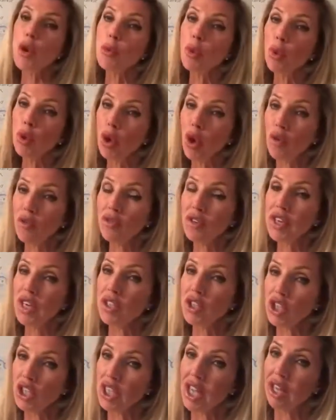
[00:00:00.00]
more
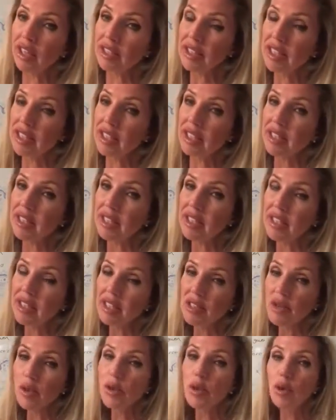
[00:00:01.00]
confidentiality.
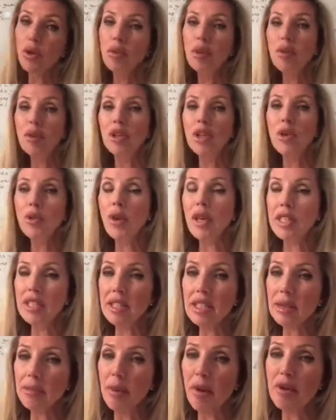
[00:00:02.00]
So normally when you went
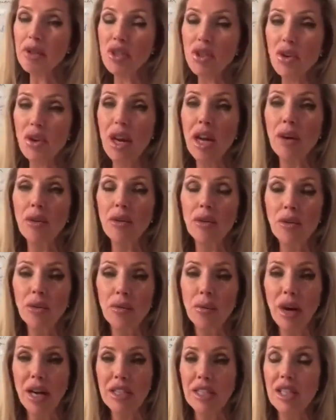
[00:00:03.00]
and spoke to your health
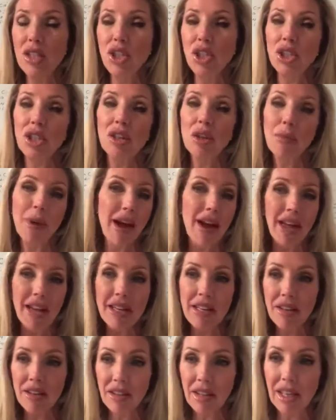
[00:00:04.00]
practitioner about
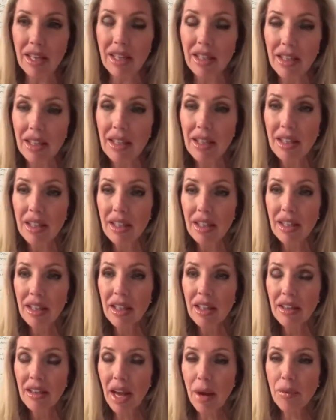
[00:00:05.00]
anything,
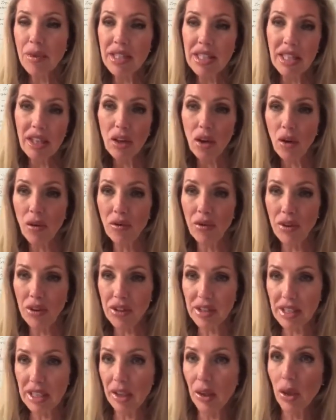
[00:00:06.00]
that was in
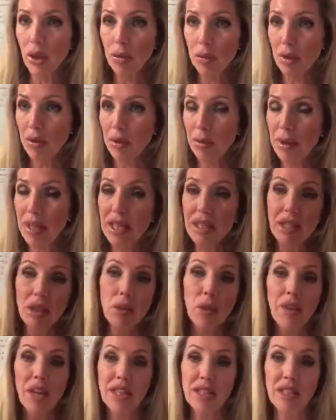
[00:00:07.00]
confidence, it couldn't be repeated.
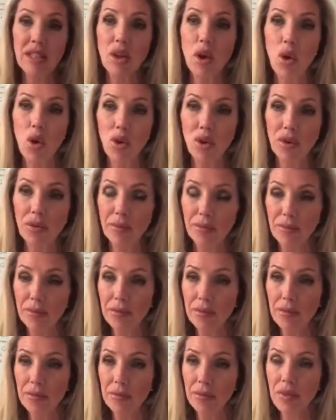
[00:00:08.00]
Well, that's gone.
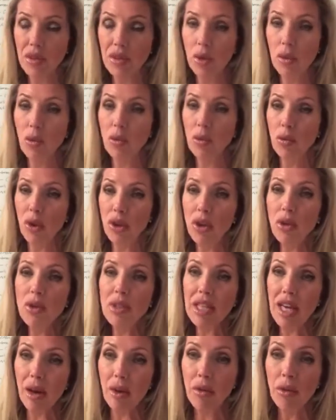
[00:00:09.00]
So when you
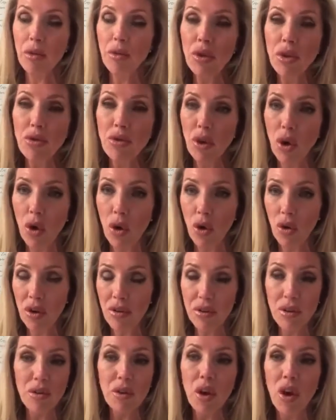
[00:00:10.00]
tell them what you've got, or
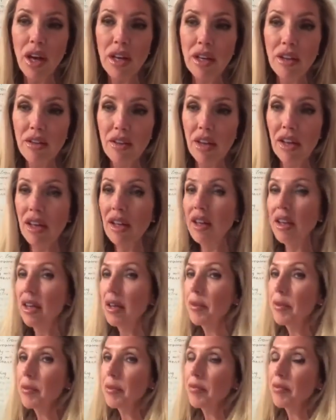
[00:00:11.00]
if you've got anything,
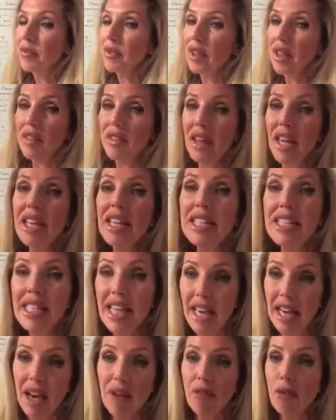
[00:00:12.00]
they can
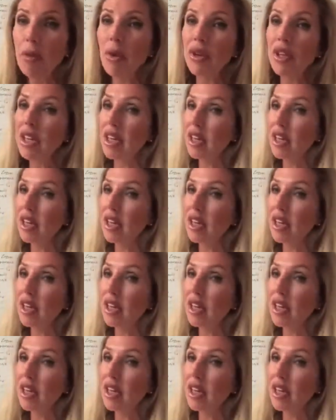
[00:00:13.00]
tell everybody